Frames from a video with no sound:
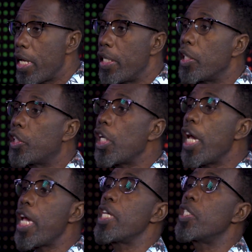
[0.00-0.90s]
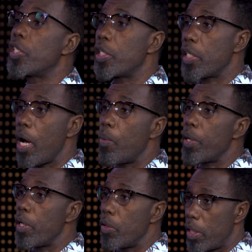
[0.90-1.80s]
in the change that
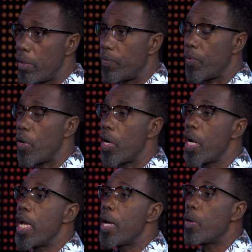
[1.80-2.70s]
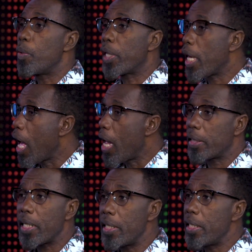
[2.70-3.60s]
we're looking for. Yeah. We
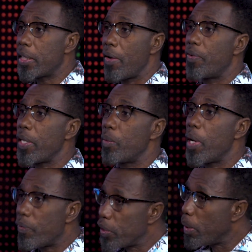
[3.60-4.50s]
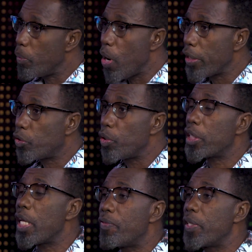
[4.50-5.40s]
can't take the heat off of you. We have to say, boy, throw
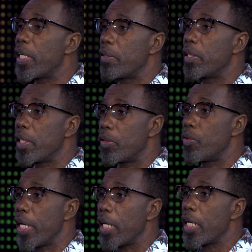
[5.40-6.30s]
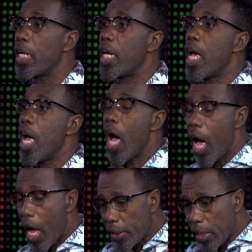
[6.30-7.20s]
yourself in the ring
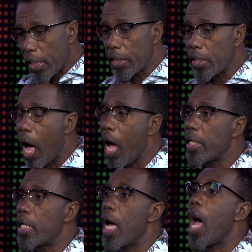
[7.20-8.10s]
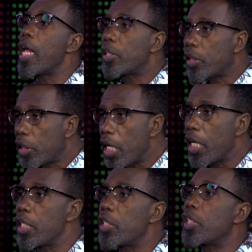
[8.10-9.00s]
and take it on and
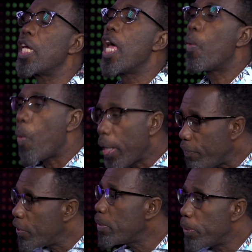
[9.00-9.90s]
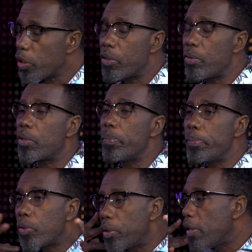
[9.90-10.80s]
change whatever you must do
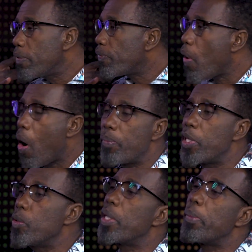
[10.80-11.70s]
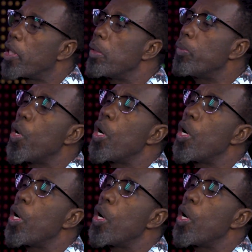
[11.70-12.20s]
to inform the youth them a little